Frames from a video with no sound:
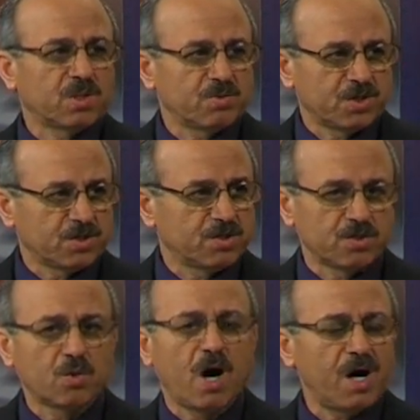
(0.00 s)

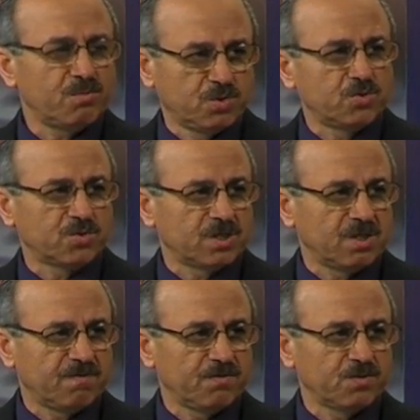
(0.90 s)
Christians, to harm Jews in
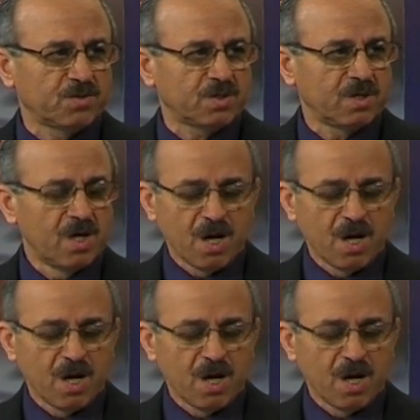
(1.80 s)
the future.